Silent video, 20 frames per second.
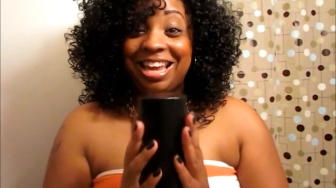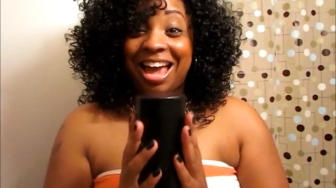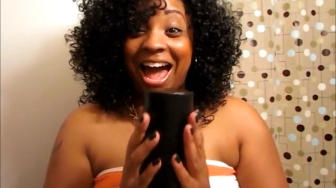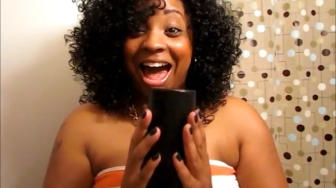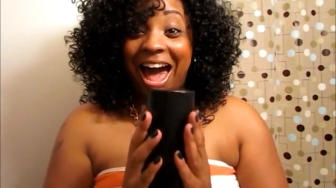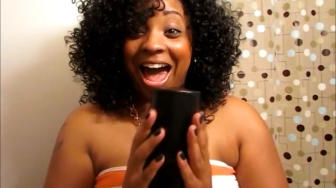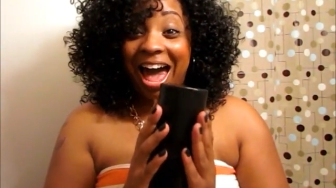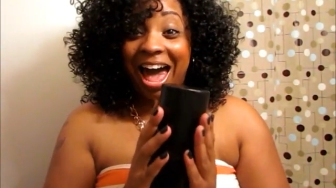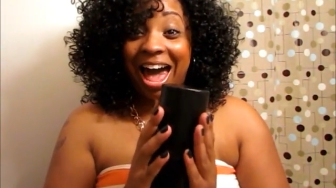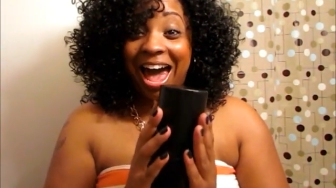
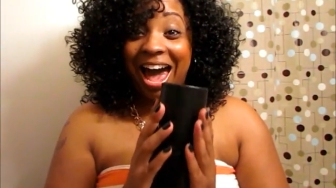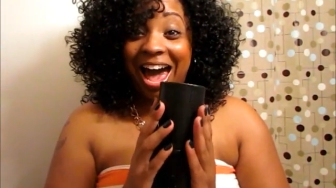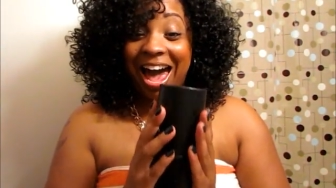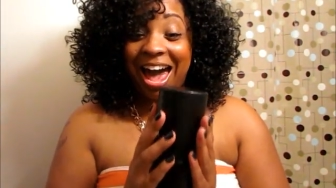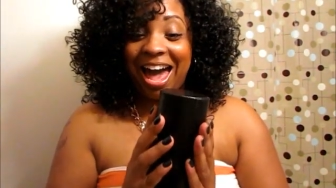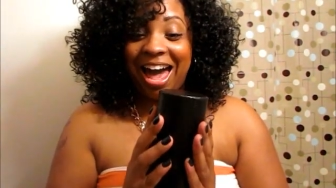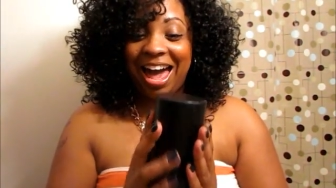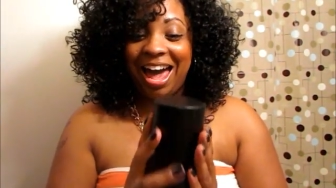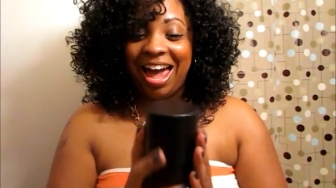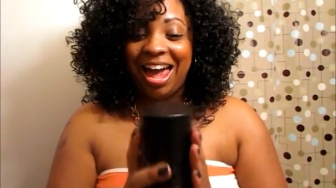
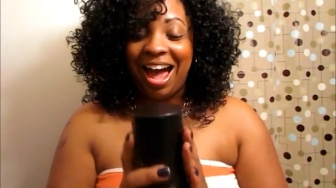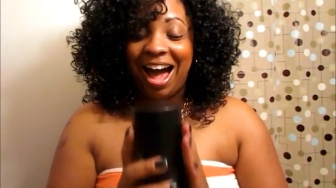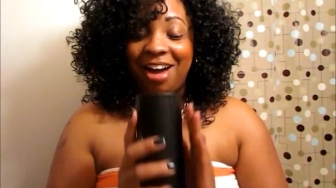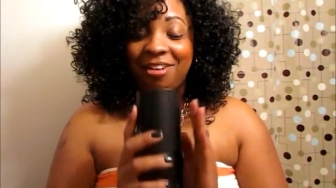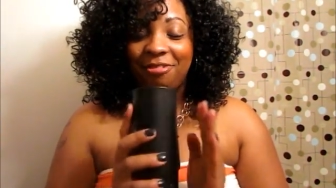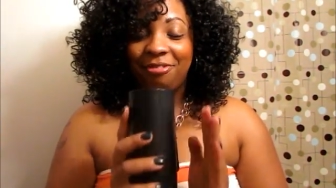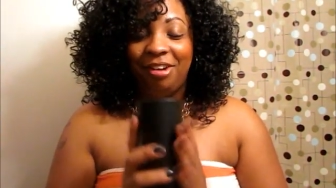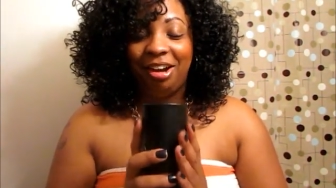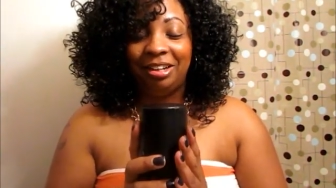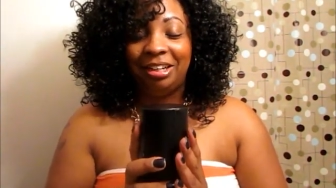Yay!
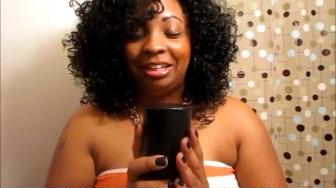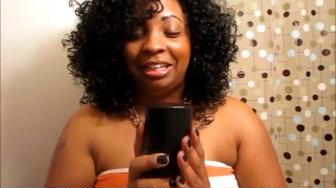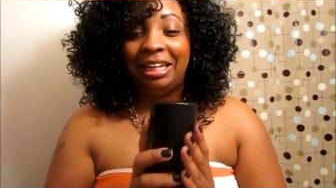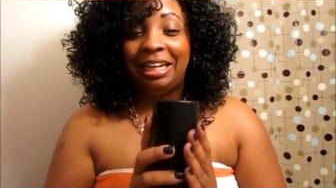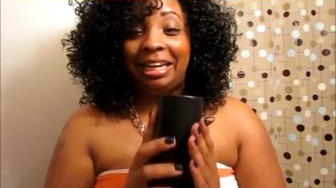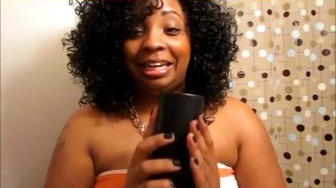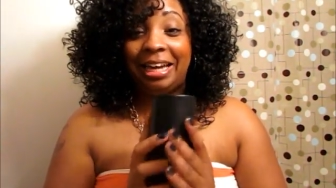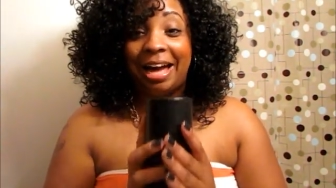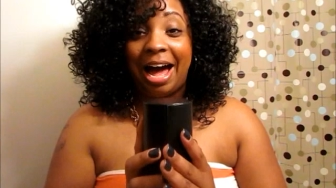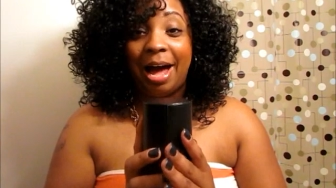I
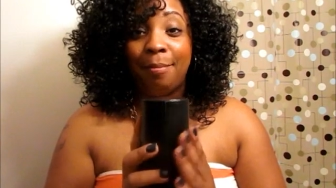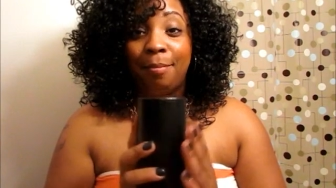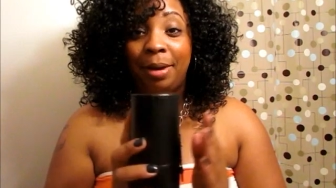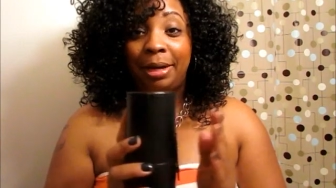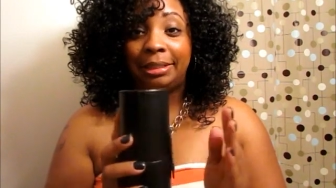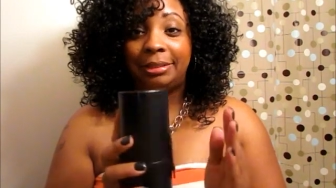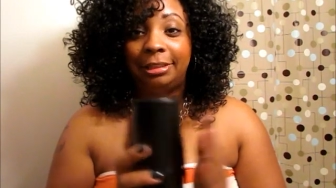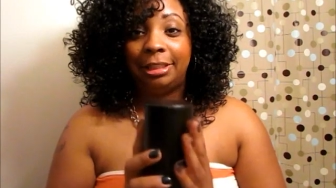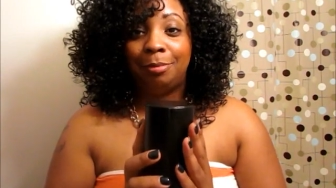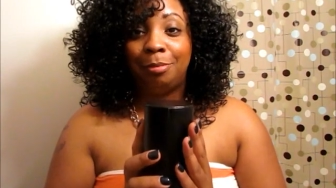finally got
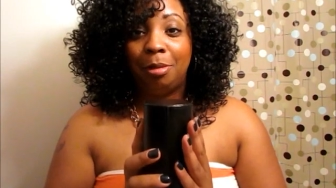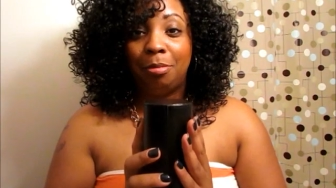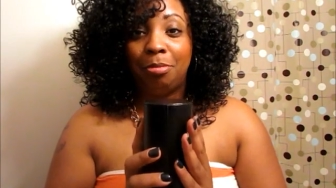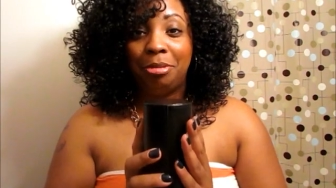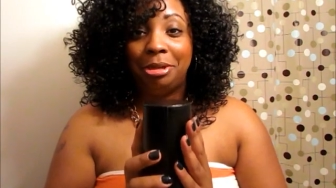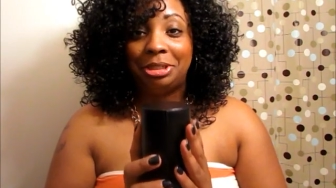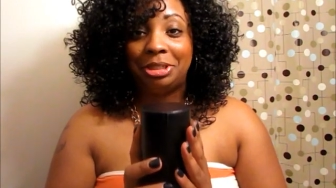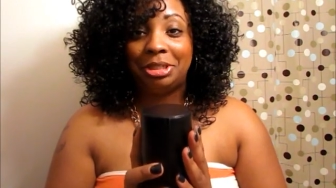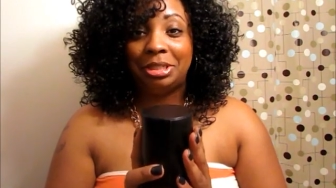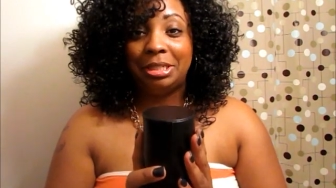my Sigma
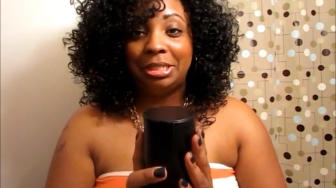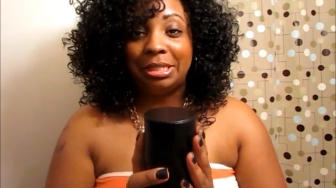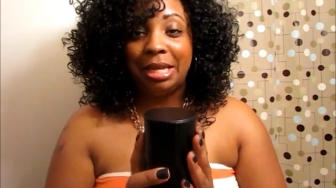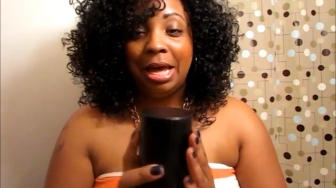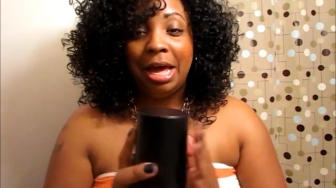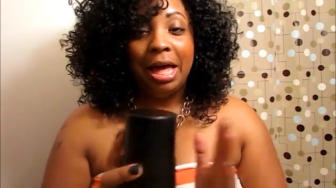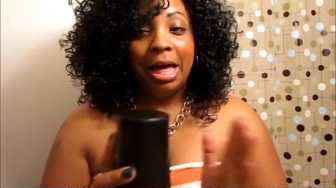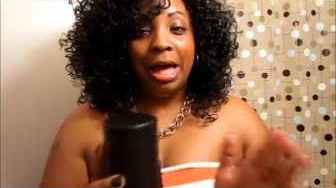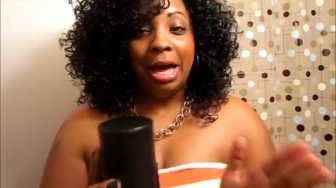brushes.